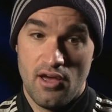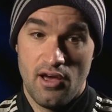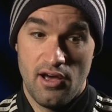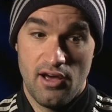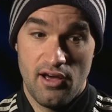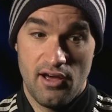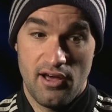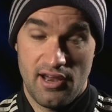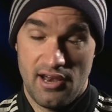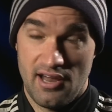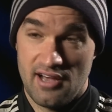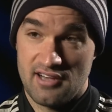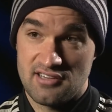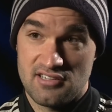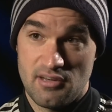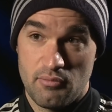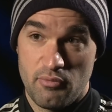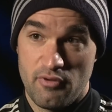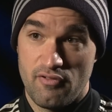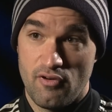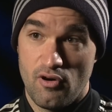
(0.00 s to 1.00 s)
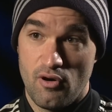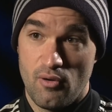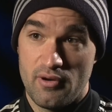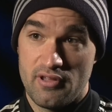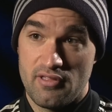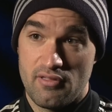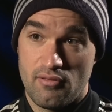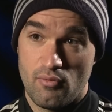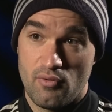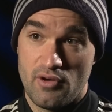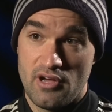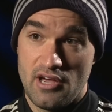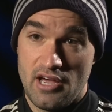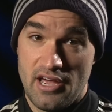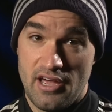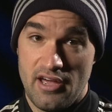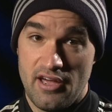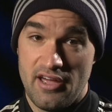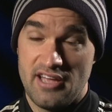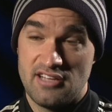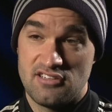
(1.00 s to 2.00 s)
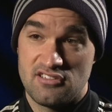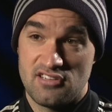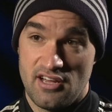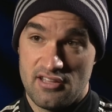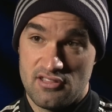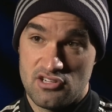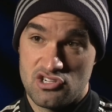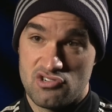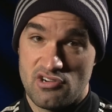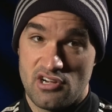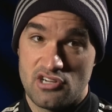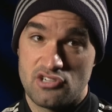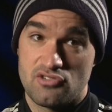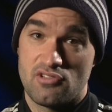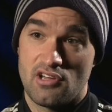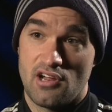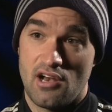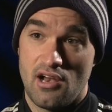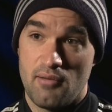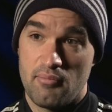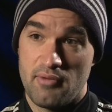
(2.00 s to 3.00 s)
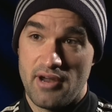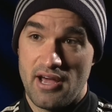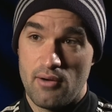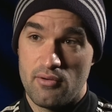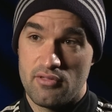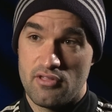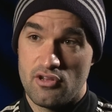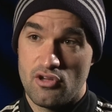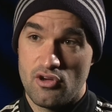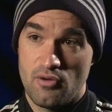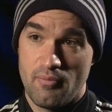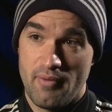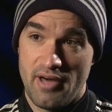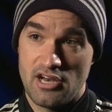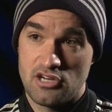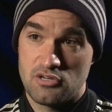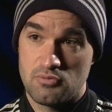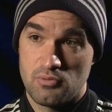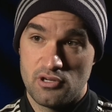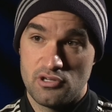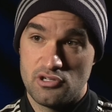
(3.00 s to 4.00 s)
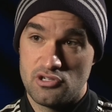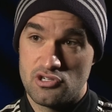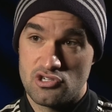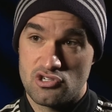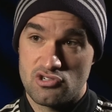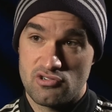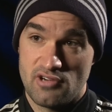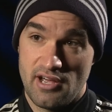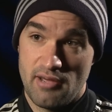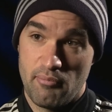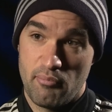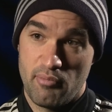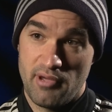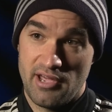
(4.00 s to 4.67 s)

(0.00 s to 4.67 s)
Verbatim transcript: And like I said before, with inside the structure of the club now with the new management, you just try and